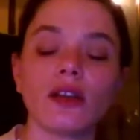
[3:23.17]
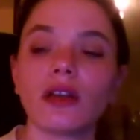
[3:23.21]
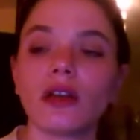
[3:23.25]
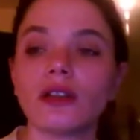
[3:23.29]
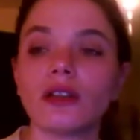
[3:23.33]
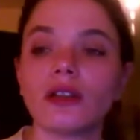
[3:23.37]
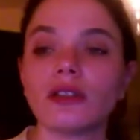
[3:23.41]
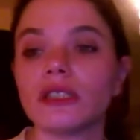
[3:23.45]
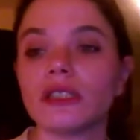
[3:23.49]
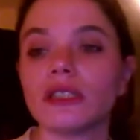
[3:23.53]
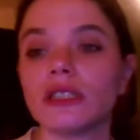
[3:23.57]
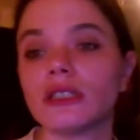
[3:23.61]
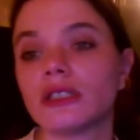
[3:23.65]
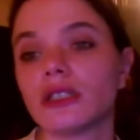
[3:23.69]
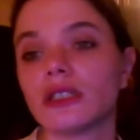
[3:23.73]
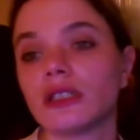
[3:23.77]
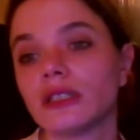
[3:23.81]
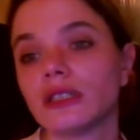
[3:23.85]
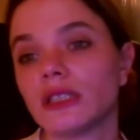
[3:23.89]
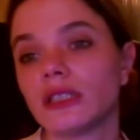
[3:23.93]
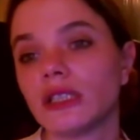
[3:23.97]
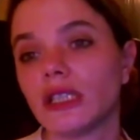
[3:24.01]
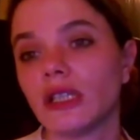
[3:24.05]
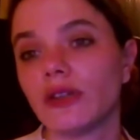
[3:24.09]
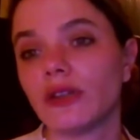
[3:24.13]
on the
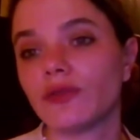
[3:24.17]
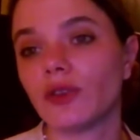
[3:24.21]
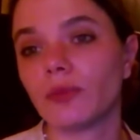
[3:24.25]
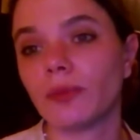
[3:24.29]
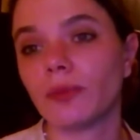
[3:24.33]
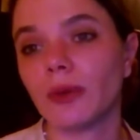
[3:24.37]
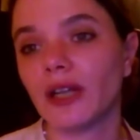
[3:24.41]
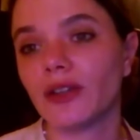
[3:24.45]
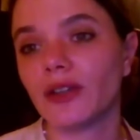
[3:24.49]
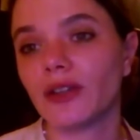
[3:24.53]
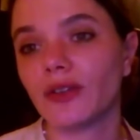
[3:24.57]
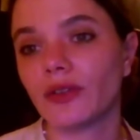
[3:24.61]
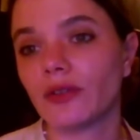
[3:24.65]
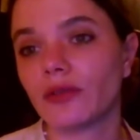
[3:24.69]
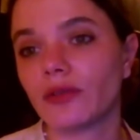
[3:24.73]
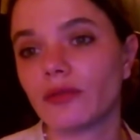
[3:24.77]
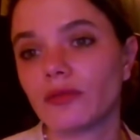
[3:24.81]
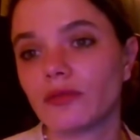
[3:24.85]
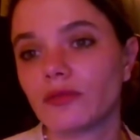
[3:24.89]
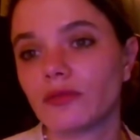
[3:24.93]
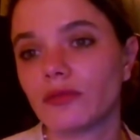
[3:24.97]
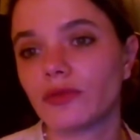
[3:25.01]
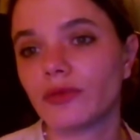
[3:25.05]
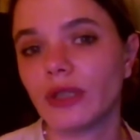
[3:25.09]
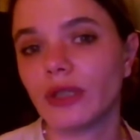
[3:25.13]
consistency of the batter,
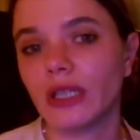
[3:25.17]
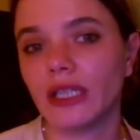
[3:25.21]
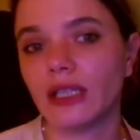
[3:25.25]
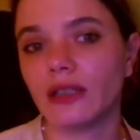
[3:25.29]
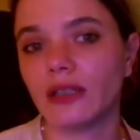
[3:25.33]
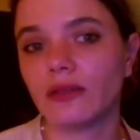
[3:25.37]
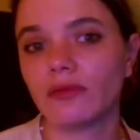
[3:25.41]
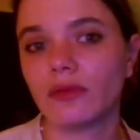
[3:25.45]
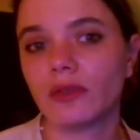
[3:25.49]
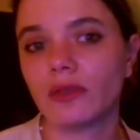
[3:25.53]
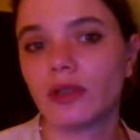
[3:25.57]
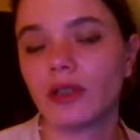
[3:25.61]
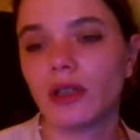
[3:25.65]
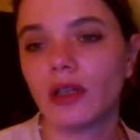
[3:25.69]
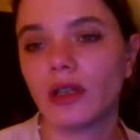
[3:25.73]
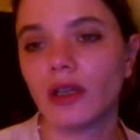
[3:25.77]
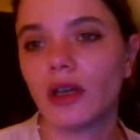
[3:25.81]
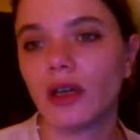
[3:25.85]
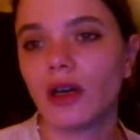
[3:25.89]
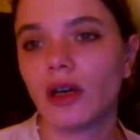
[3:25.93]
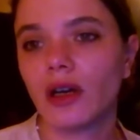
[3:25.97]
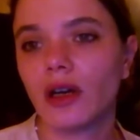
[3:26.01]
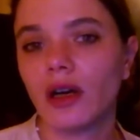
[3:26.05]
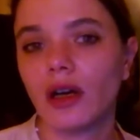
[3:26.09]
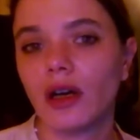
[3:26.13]
really.
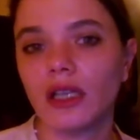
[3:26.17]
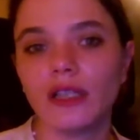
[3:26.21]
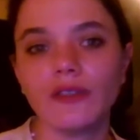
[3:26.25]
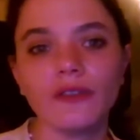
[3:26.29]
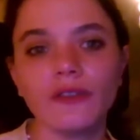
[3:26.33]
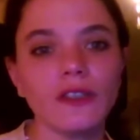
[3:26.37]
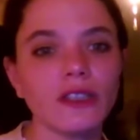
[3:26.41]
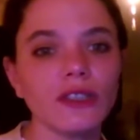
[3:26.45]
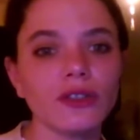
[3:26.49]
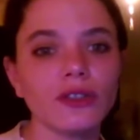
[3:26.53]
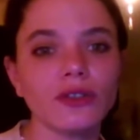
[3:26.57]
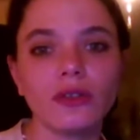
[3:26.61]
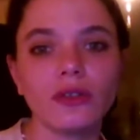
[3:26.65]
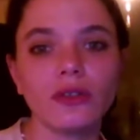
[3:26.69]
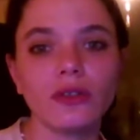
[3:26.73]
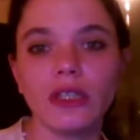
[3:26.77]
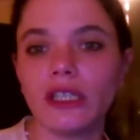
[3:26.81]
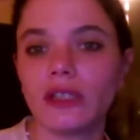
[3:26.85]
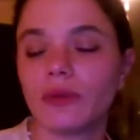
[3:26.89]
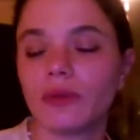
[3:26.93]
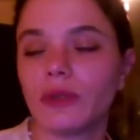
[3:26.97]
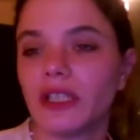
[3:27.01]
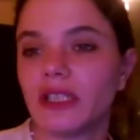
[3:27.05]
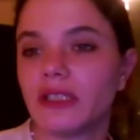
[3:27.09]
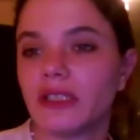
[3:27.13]
If it's too
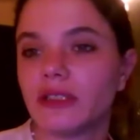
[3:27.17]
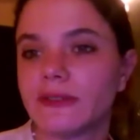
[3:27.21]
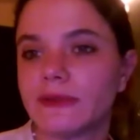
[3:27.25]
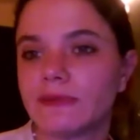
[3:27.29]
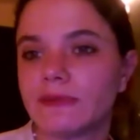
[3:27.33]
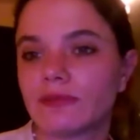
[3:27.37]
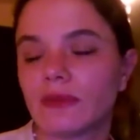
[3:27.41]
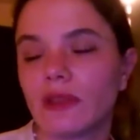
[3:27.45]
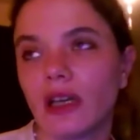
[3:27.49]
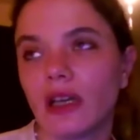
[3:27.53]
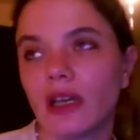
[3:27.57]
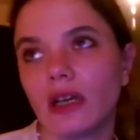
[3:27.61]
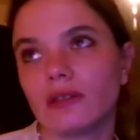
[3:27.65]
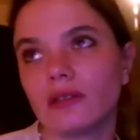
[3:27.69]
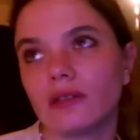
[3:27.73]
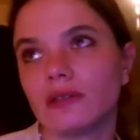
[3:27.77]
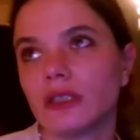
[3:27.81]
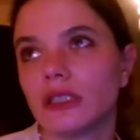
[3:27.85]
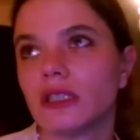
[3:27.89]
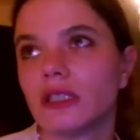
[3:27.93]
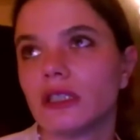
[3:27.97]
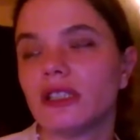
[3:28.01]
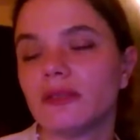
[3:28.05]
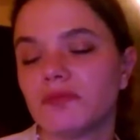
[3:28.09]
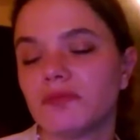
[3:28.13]
liquid,
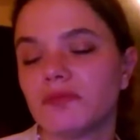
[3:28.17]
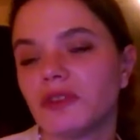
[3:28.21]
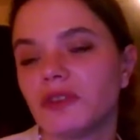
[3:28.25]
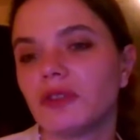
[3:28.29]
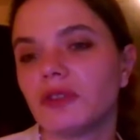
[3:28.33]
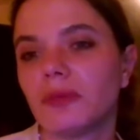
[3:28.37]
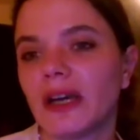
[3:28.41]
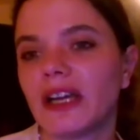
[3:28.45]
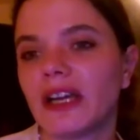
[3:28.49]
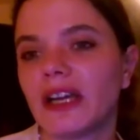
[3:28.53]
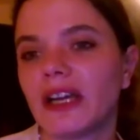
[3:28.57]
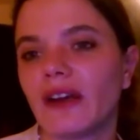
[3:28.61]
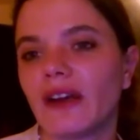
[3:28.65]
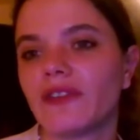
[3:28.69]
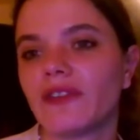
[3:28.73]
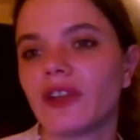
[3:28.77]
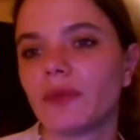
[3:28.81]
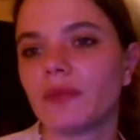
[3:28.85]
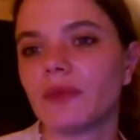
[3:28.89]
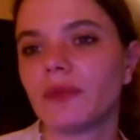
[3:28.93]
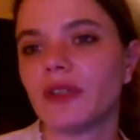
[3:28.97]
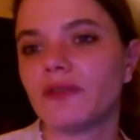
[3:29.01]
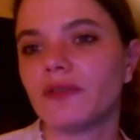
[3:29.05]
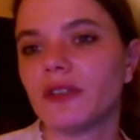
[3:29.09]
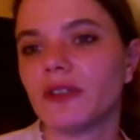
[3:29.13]
you might have
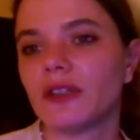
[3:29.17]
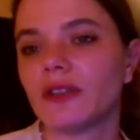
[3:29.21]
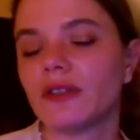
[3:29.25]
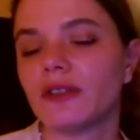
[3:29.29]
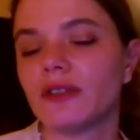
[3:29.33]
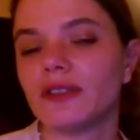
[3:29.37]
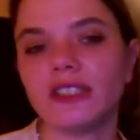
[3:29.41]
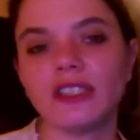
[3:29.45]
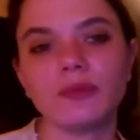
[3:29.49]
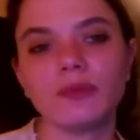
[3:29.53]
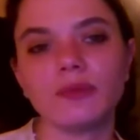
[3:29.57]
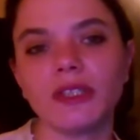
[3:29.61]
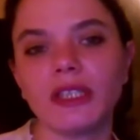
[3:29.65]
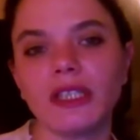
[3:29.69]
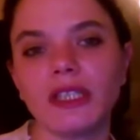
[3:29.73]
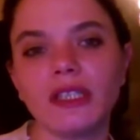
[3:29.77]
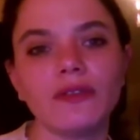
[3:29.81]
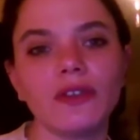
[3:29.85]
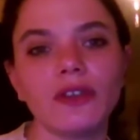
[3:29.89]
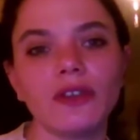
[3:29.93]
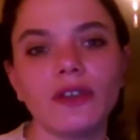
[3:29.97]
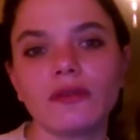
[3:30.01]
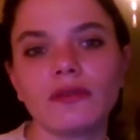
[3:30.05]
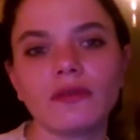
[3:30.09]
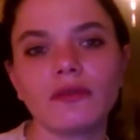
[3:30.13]
some difficulties, but
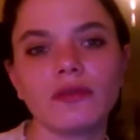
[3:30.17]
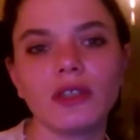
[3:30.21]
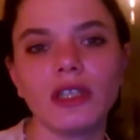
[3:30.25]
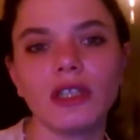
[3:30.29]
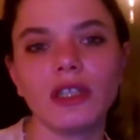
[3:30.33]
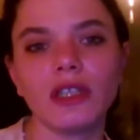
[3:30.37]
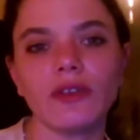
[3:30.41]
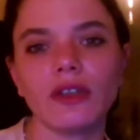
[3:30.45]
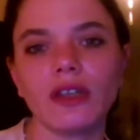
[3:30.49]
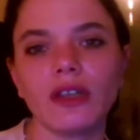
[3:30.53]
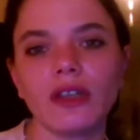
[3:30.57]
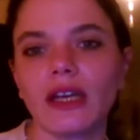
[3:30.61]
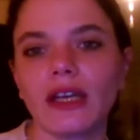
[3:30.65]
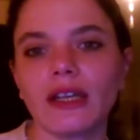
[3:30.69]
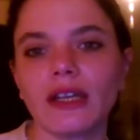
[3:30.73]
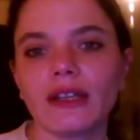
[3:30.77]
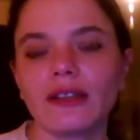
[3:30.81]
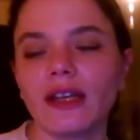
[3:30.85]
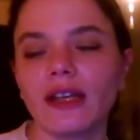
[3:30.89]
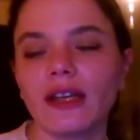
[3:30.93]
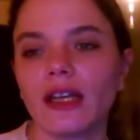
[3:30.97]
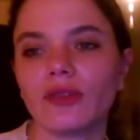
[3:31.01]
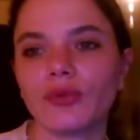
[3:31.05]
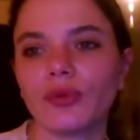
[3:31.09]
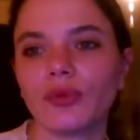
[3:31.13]
even like
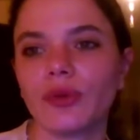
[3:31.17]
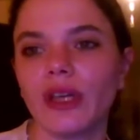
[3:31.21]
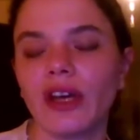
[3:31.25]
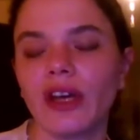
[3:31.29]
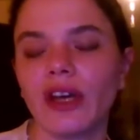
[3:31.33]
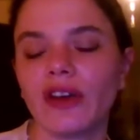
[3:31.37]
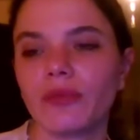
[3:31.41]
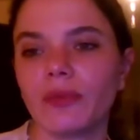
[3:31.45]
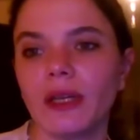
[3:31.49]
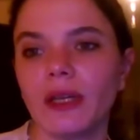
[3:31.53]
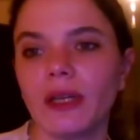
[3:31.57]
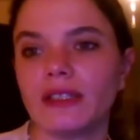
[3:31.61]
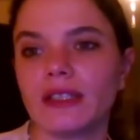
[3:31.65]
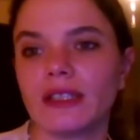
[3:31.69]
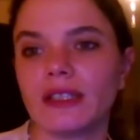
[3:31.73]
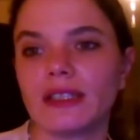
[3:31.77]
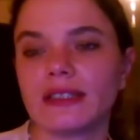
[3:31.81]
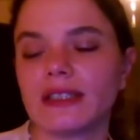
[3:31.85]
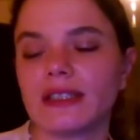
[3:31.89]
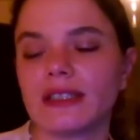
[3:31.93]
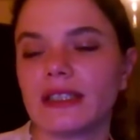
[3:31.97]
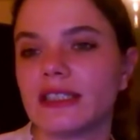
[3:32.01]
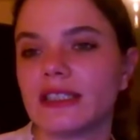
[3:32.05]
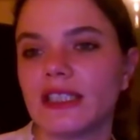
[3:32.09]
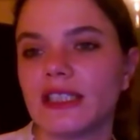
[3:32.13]
that, we have made
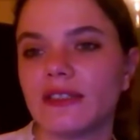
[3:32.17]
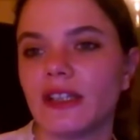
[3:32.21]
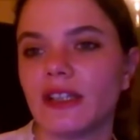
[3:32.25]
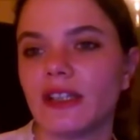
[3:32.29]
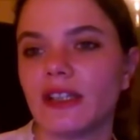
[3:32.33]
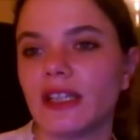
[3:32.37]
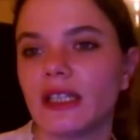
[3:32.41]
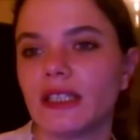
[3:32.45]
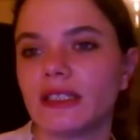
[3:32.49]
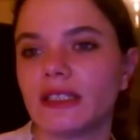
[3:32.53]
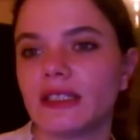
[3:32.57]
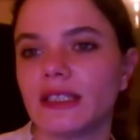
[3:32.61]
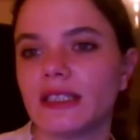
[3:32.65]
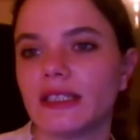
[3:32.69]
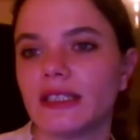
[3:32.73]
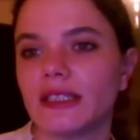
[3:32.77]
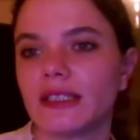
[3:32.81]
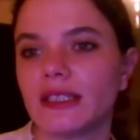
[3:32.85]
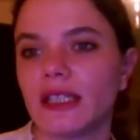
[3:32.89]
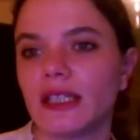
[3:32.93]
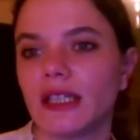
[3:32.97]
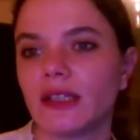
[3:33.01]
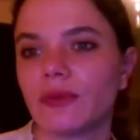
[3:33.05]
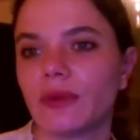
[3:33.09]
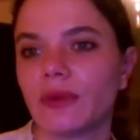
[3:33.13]
extensive
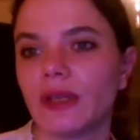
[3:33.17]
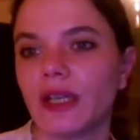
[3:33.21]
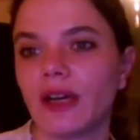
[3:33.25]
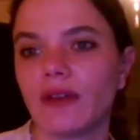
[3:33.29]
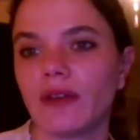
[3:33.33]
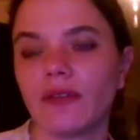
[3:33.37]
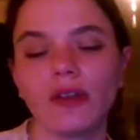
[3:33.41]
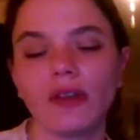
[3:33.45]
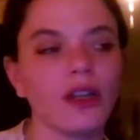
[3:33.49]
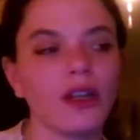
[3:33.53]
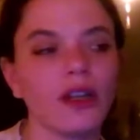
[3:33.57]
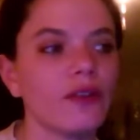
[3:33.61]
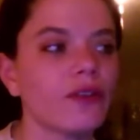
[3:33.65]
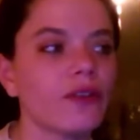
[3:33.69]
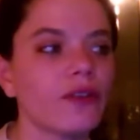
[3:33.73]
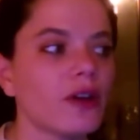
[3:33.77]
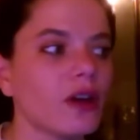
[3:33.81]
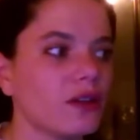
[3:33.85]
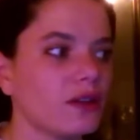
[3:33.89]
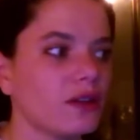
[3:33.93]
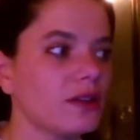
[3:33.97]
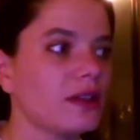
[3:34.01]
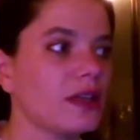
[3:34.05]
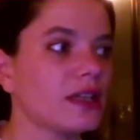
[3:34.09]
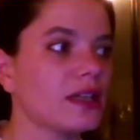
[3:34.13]
analysis and we have a lot of
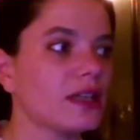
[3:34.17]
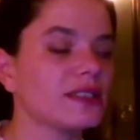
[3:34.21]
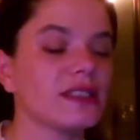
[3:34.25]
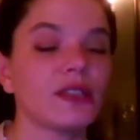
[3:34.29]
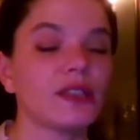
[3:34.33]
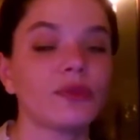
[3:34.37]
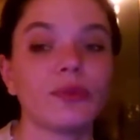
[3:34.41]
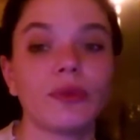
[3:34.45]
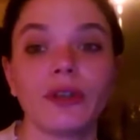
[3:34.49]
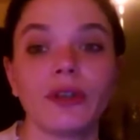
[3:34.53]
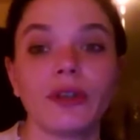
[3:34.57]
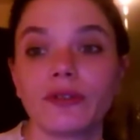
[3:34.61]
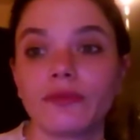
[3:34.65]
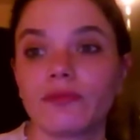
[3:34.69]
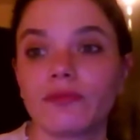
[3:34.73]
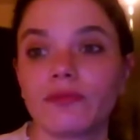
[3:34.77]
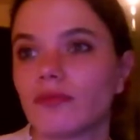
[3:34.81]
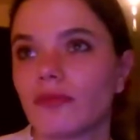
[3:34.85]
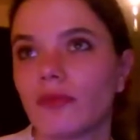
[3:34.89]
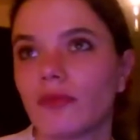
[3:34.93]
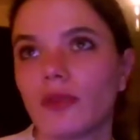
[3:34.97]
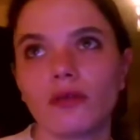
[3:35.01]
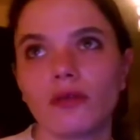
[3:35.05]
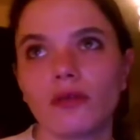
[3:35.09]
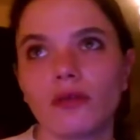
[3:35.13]
contacts that work
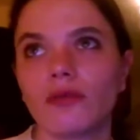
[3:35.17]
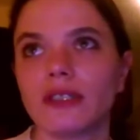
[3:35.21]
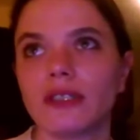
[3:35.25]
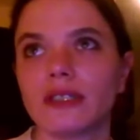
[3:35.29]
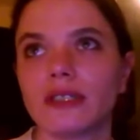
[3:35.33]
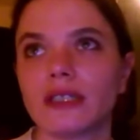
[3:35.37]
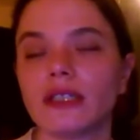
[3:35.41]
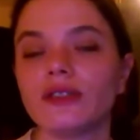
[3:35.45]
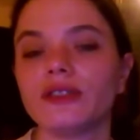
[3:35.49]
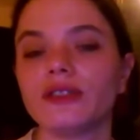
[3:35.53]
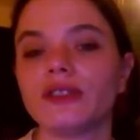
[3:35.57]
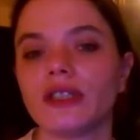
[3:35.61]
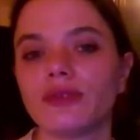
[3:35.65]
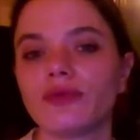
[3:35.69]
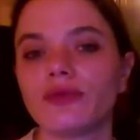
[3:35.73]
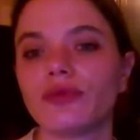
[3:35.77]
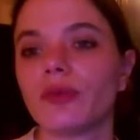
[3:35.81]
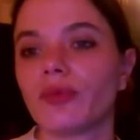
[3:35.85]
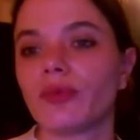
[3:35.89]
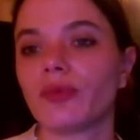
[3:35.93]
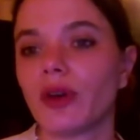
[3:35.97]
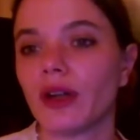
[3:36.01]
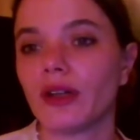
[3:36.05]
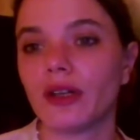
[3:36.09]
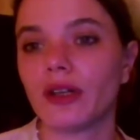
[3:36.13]
with
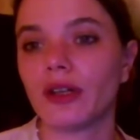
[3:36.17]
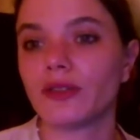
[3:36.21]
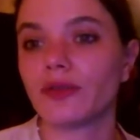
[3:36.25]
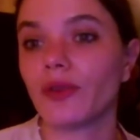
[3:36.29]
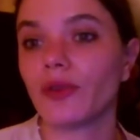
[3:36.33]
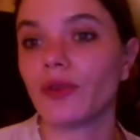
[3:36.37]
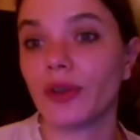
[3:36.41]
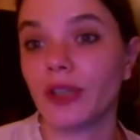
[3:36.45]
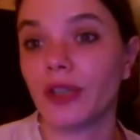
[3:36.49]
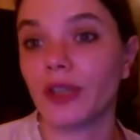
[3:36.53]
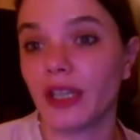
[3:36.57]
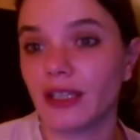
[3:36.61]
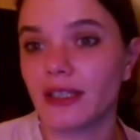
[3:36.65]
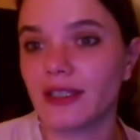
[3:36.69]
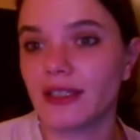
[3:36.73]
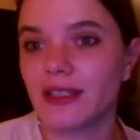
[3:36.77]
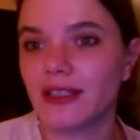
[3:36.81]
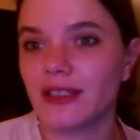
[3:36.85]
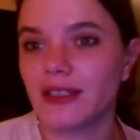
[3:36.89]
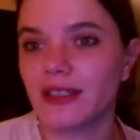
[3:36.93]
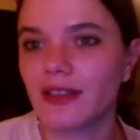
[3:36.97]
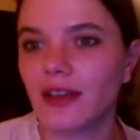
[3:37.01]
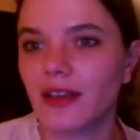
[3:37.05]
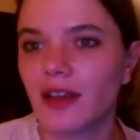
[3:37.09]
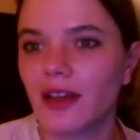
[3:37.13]
gluten-free product for
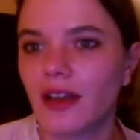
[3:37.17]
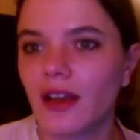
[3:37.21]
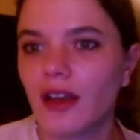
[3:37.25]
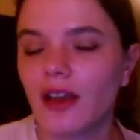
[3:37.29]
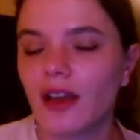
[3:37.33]
years.